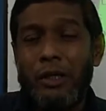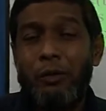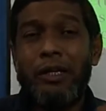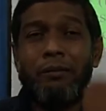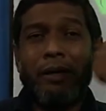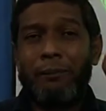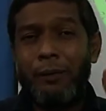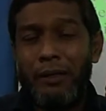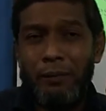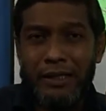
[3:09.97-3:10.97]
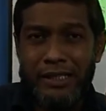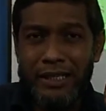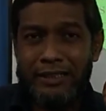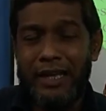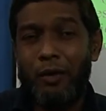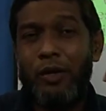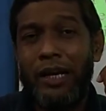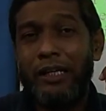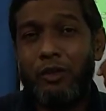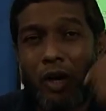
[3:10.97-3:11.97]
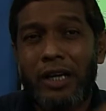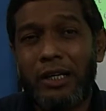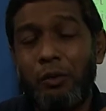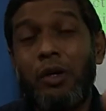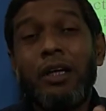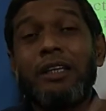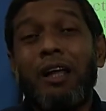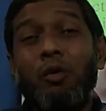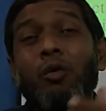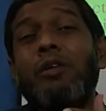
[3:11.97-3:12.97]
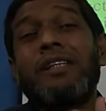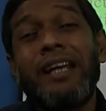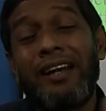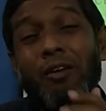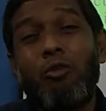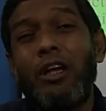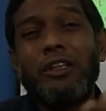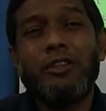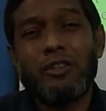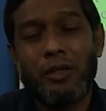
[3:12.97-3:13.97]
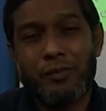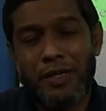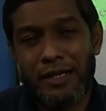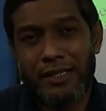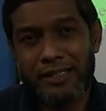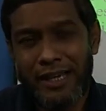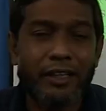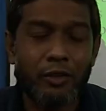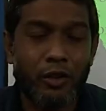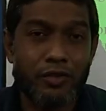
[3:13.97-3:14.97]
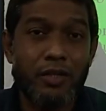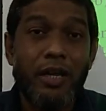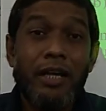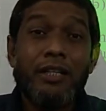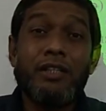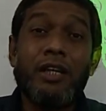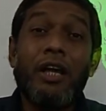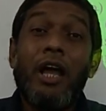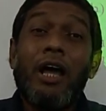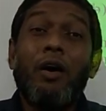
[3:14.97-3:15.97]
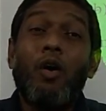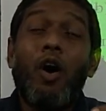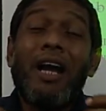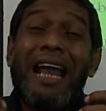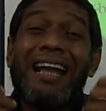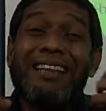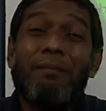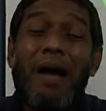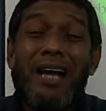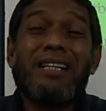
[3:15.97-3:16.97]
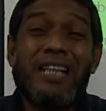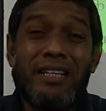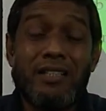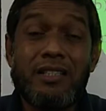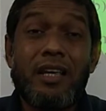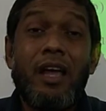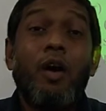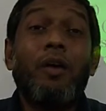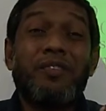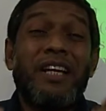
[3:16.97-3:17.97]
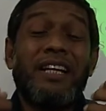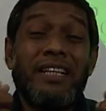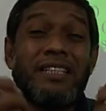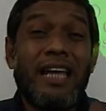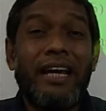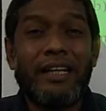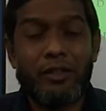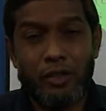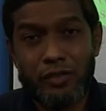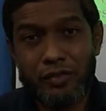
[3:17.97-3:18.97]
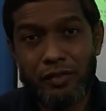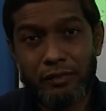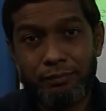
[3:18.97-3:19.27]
you in my previous lecture when I taught you the rules and regulations of sentence connectors, what are the functions of sentence connectors.